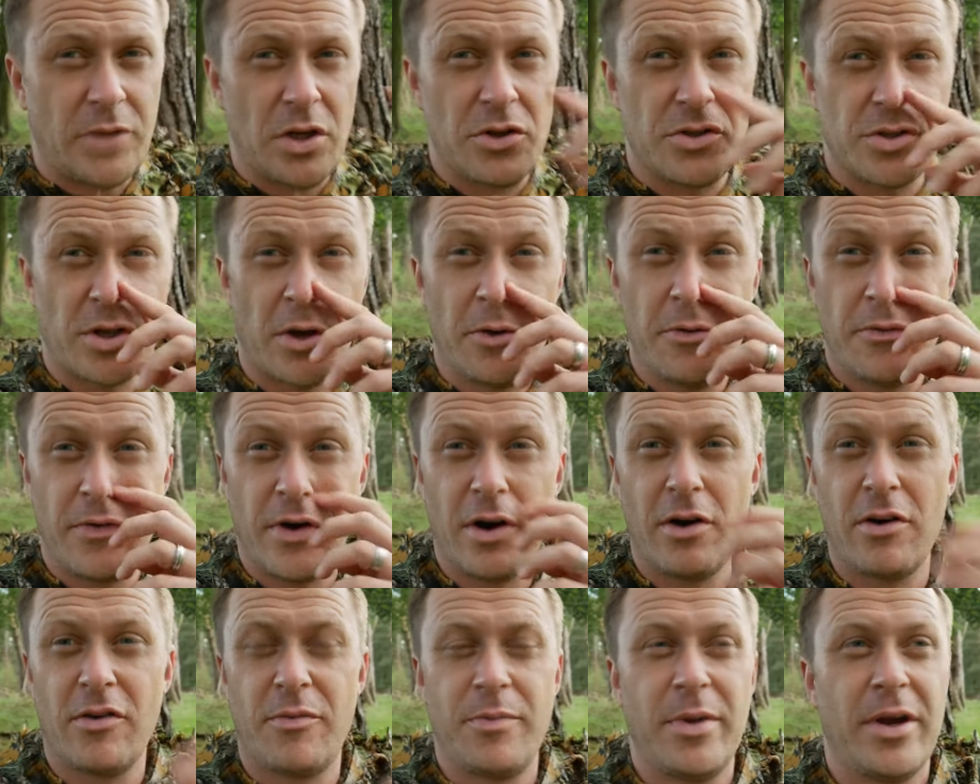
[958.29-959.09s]
So
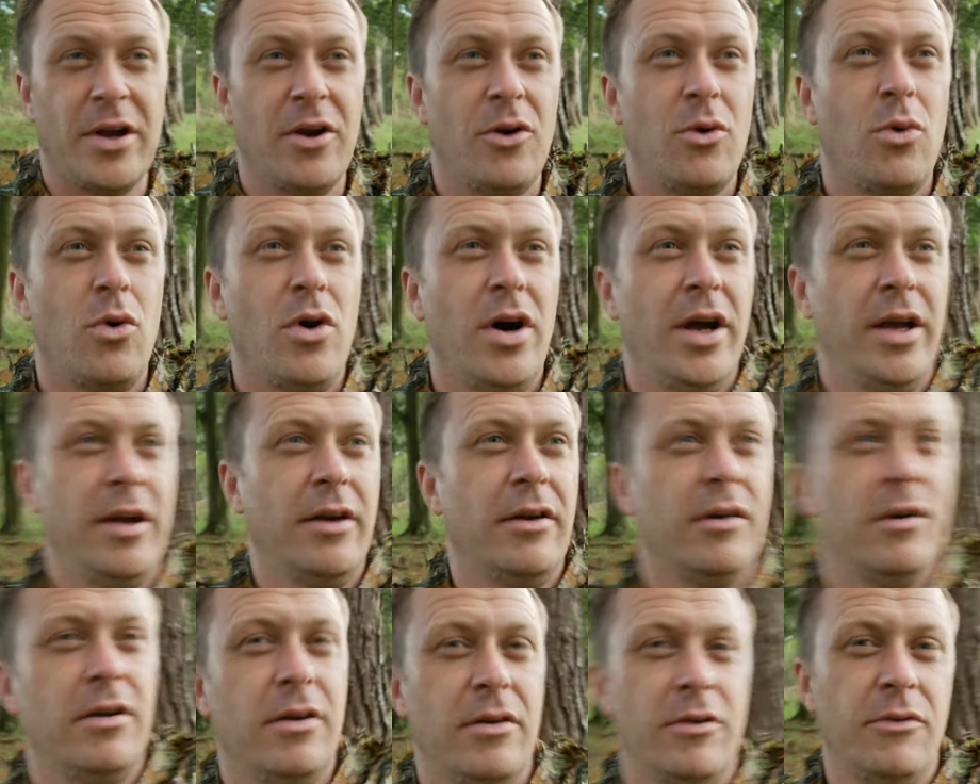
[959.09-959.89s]
far, I've been quite
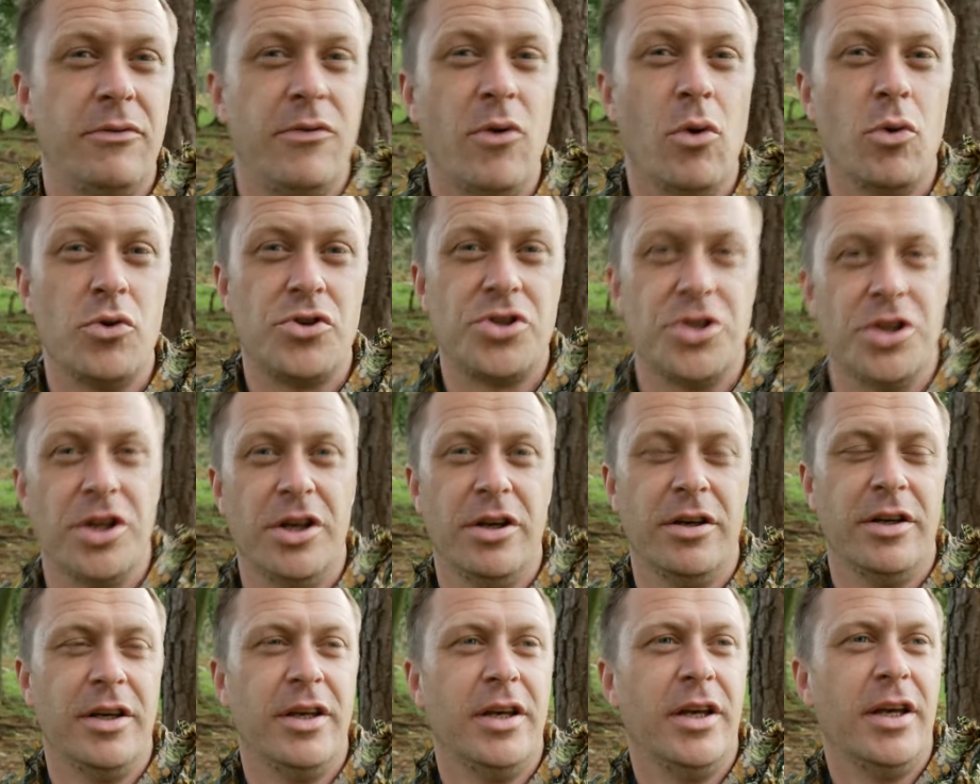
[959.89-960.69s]

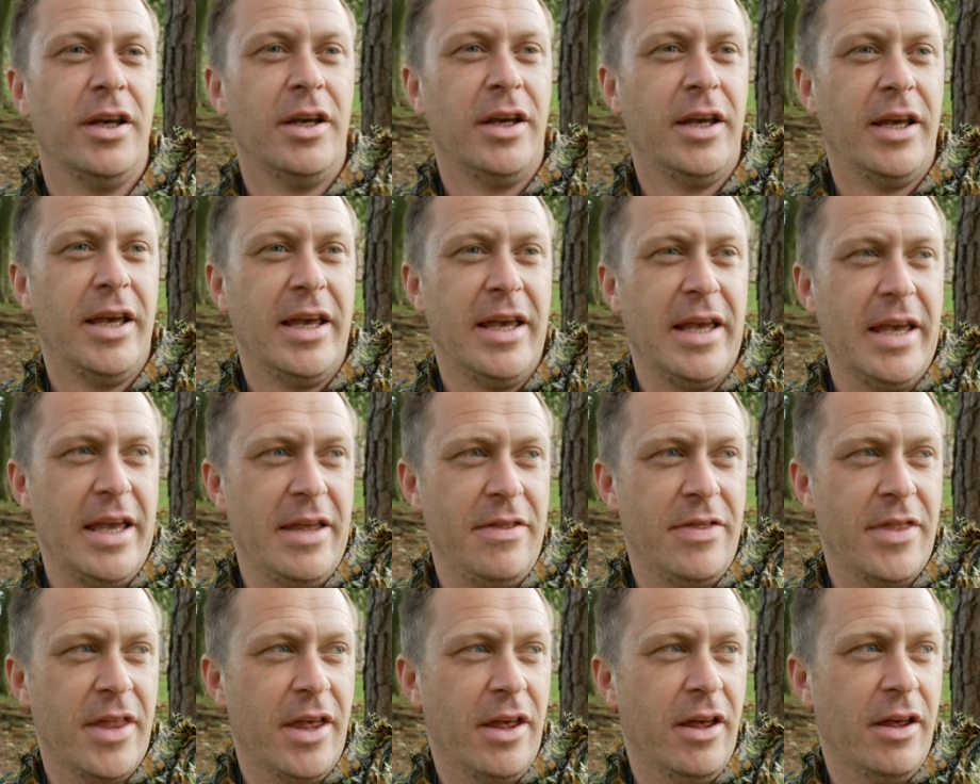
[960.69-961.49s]
fortunate
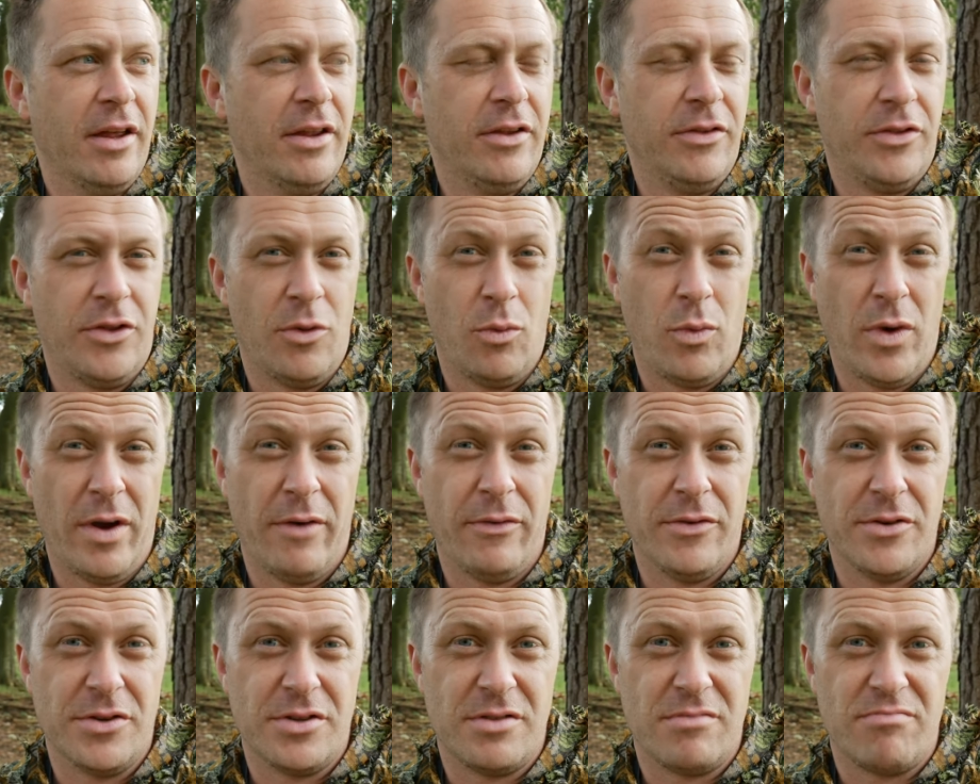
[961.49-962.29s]
in that the
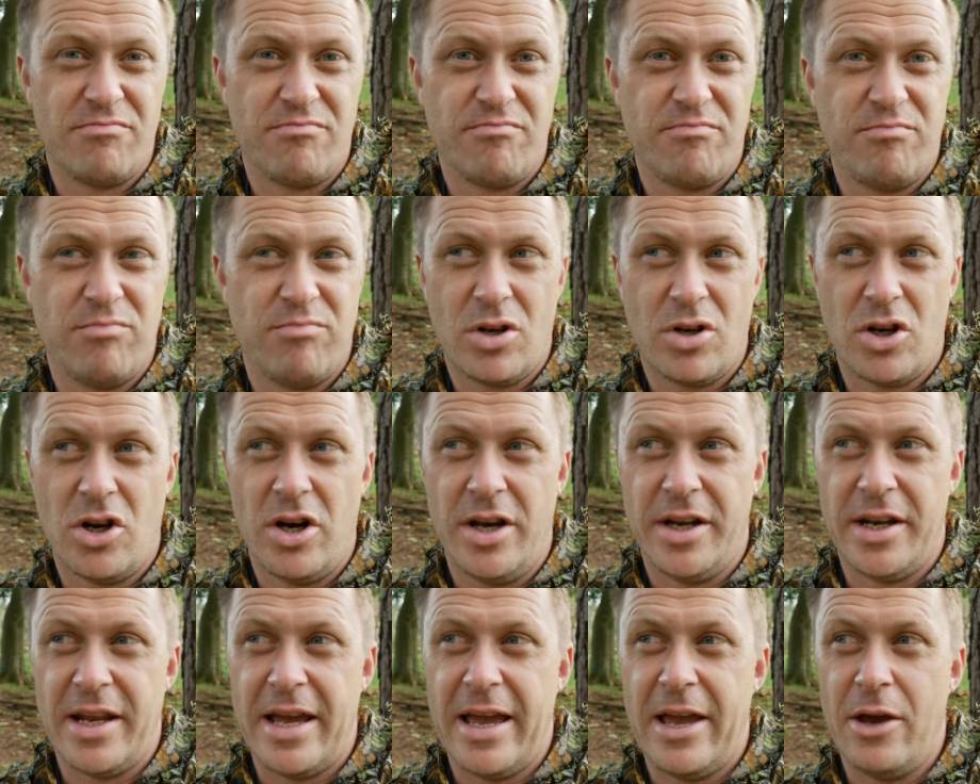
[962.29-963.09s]
weather's
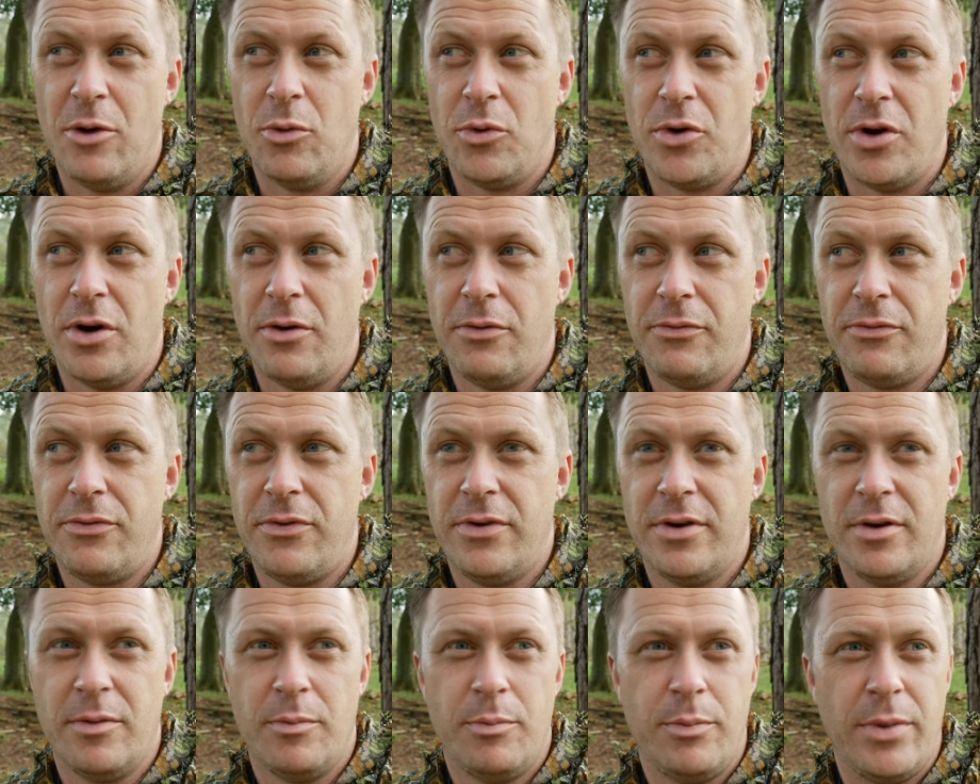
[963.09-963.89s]
kind of held
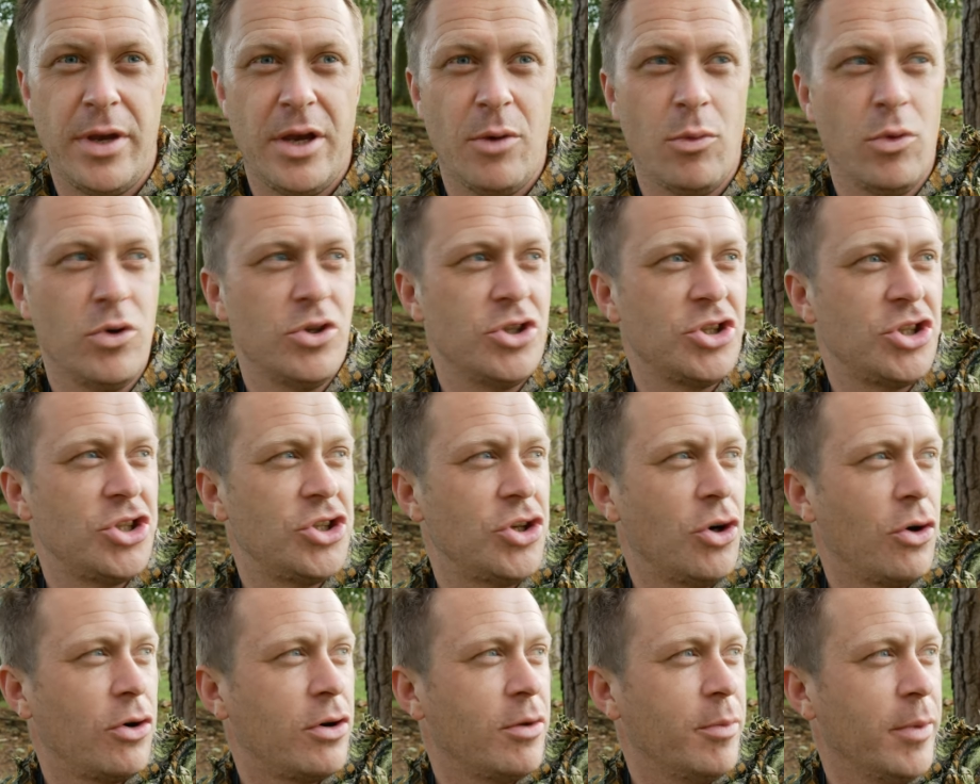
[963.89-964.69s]
off, but it wouldn't
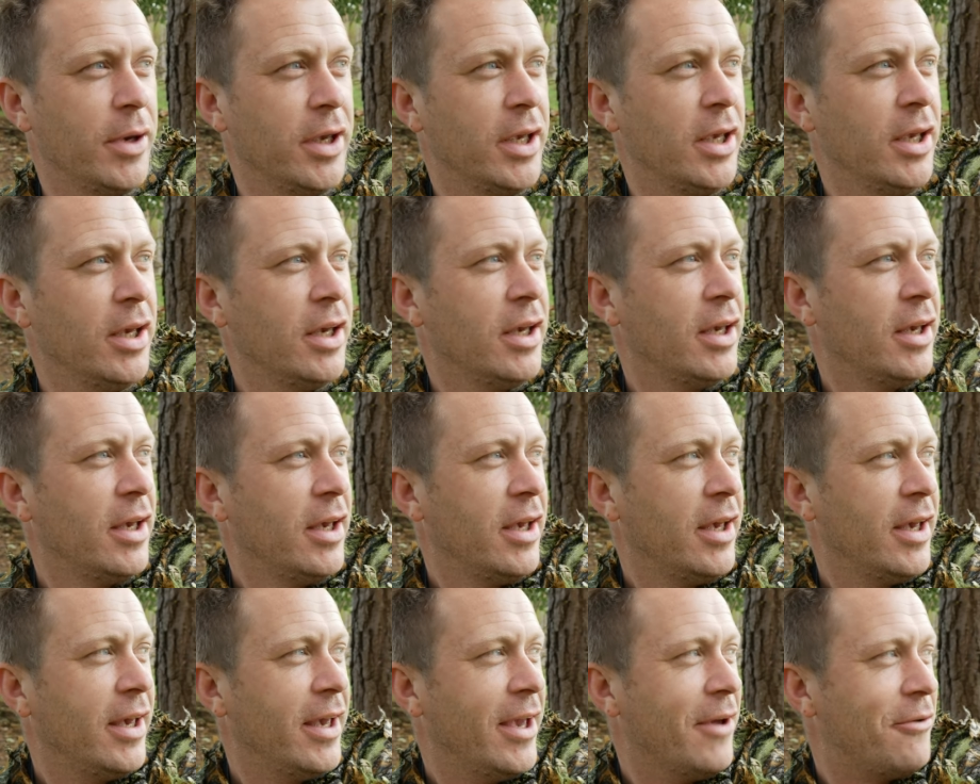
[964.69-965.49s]
shock me
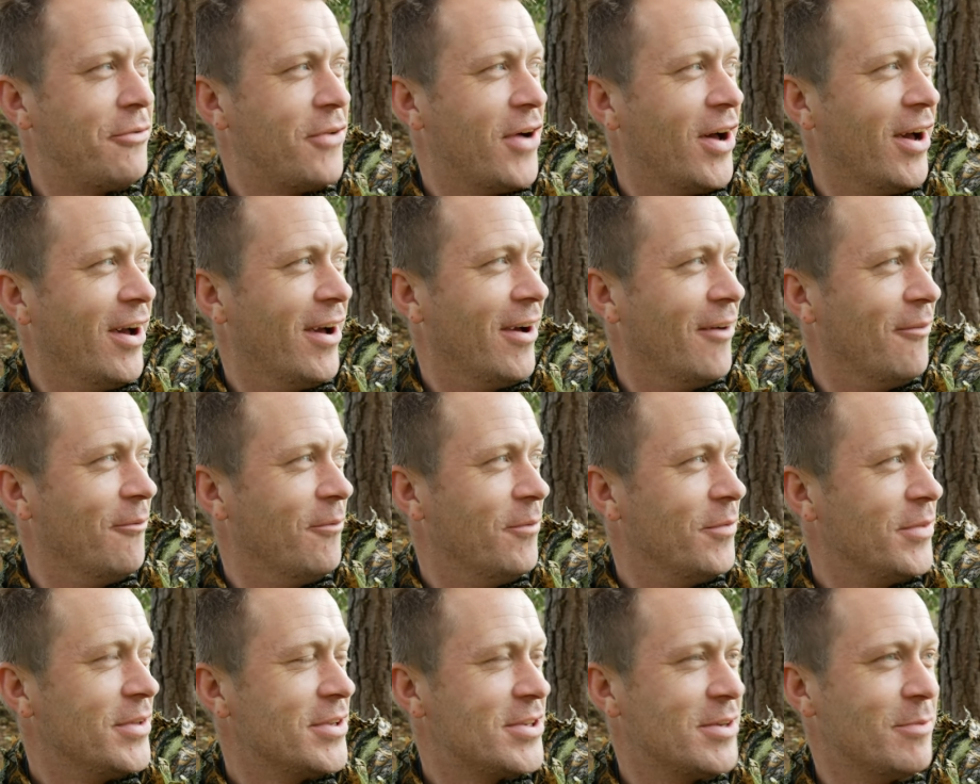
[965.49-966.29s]
if
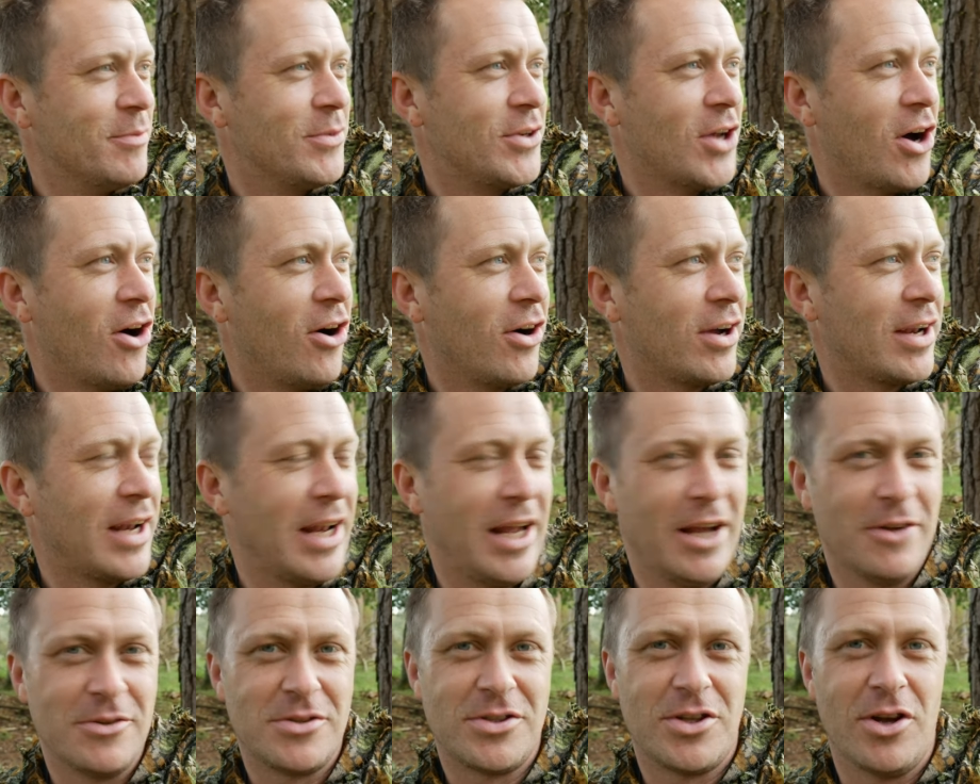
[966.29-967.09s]
some dark
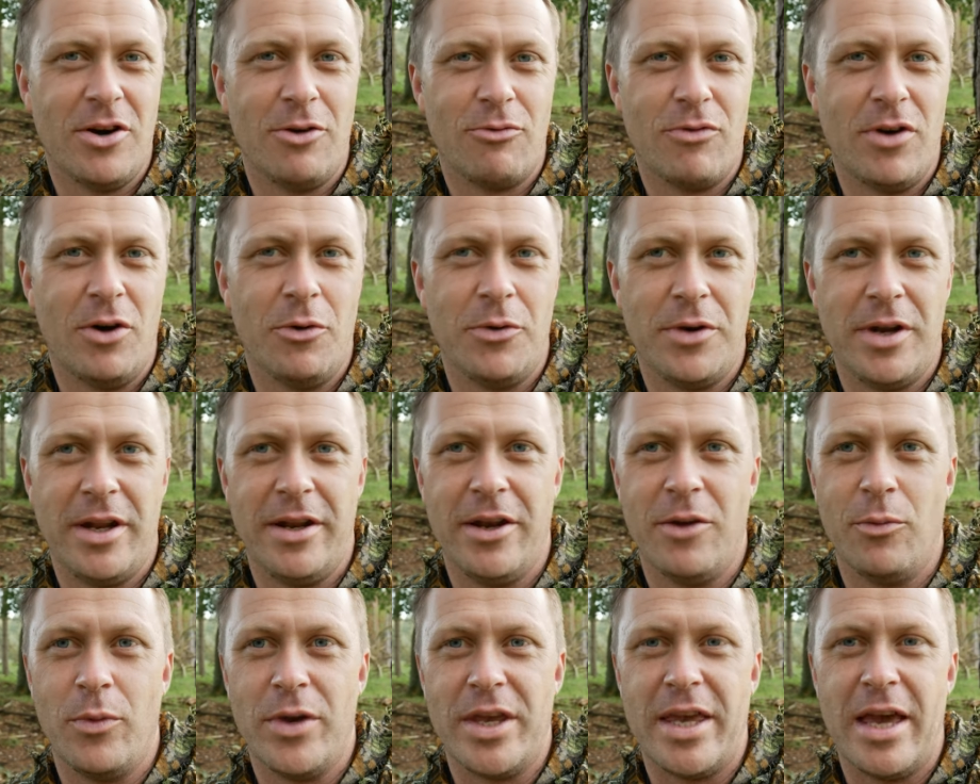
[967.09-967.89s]
clouds start rolling
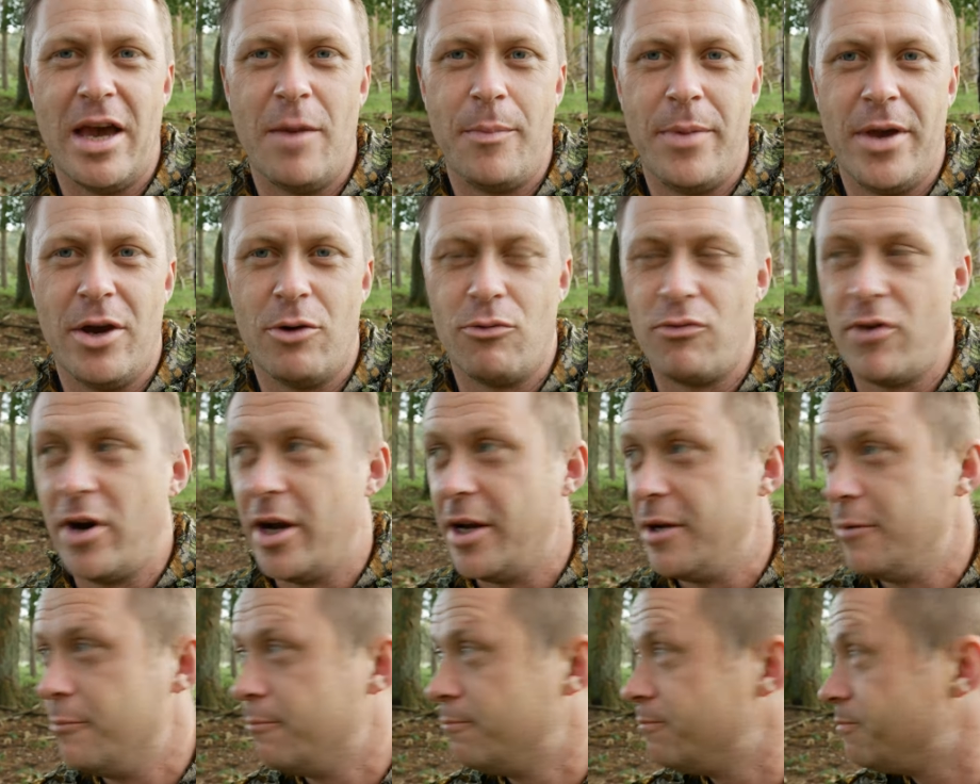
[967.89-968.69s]
in and we get a bit of
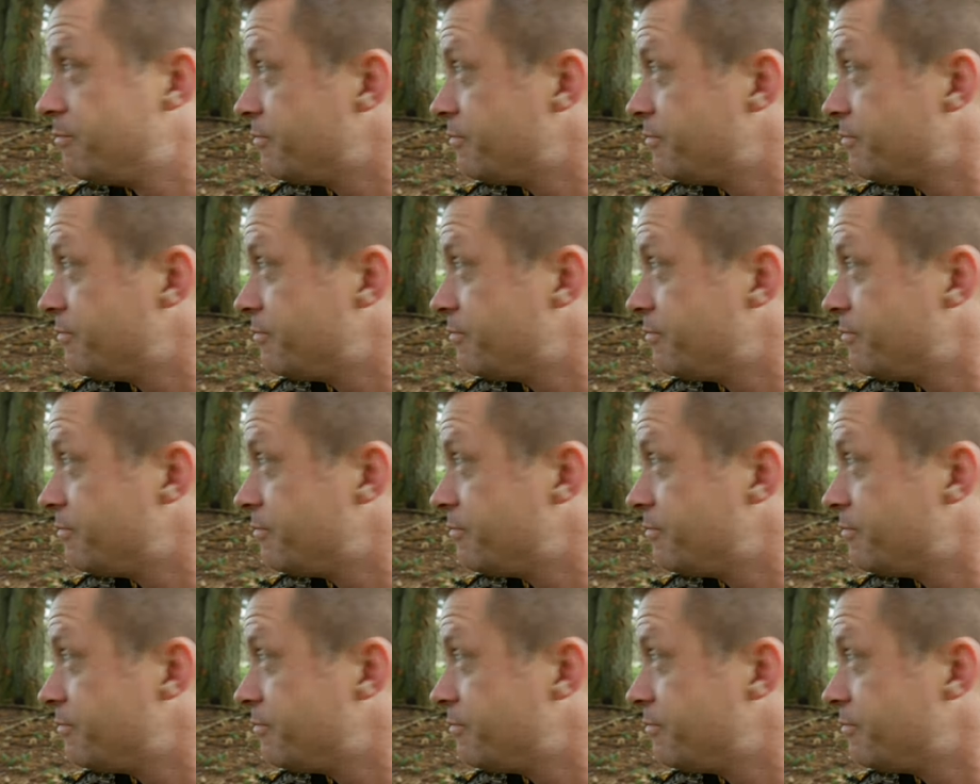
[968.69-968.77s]
rain.